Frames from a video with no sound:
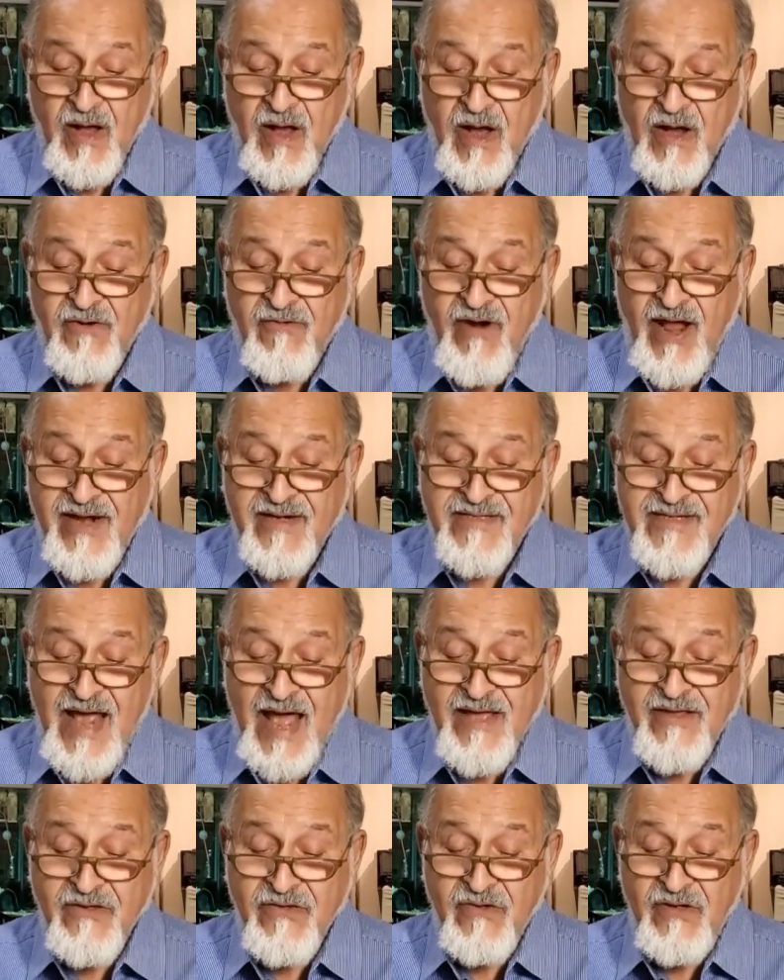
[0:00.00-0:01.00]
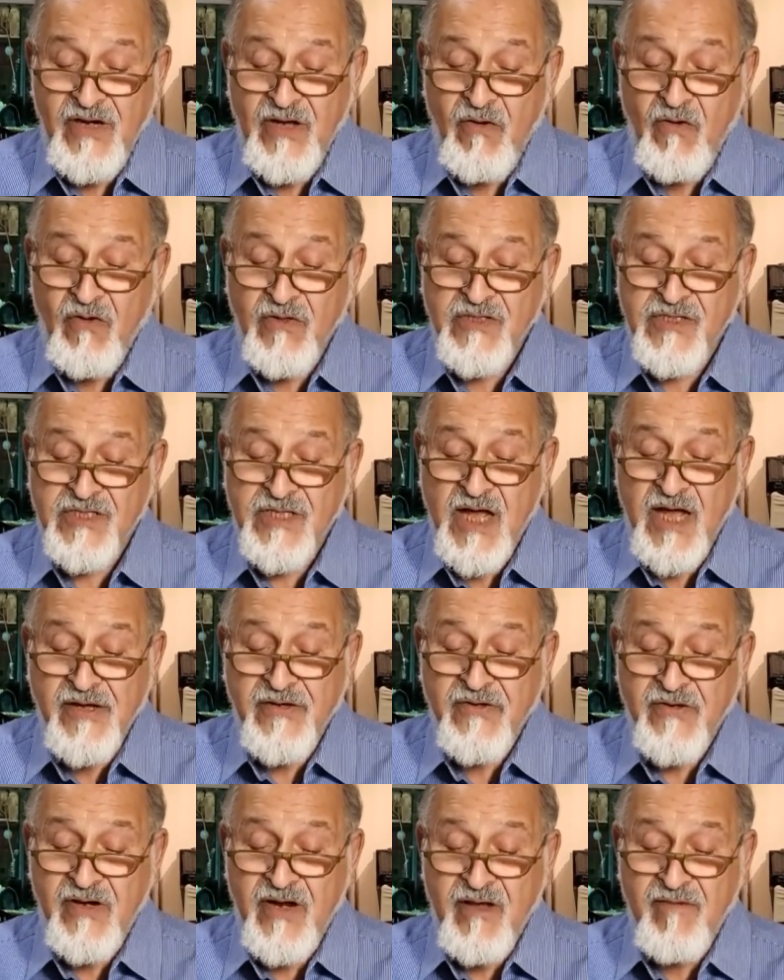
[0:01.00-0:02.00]
A rectangular or
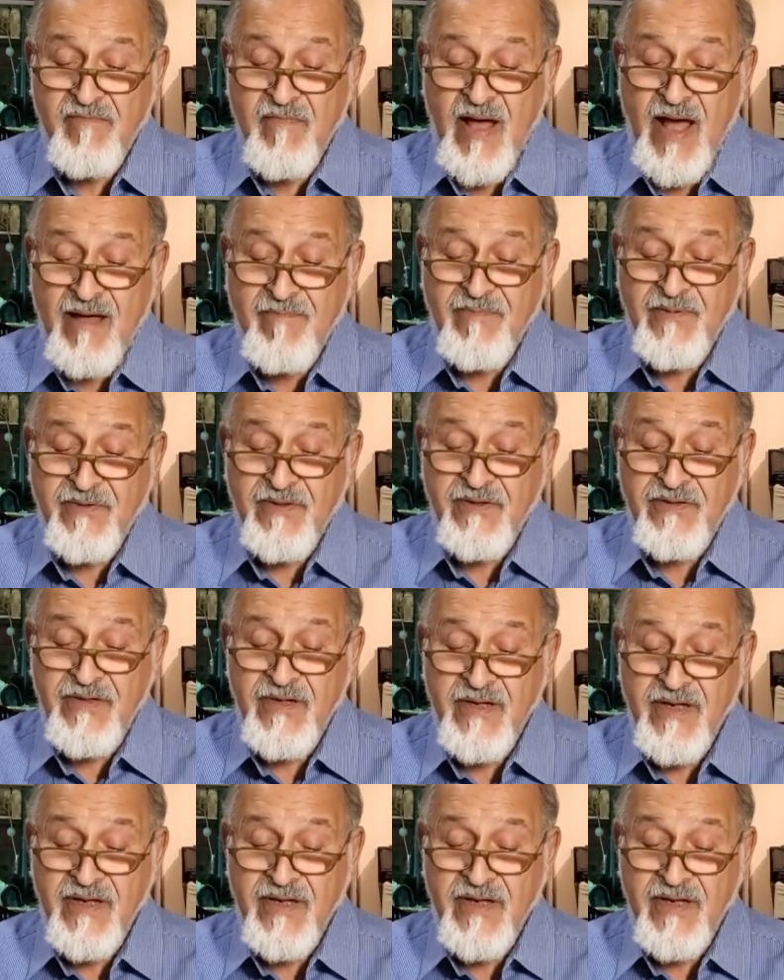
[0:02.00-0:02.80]
circular marble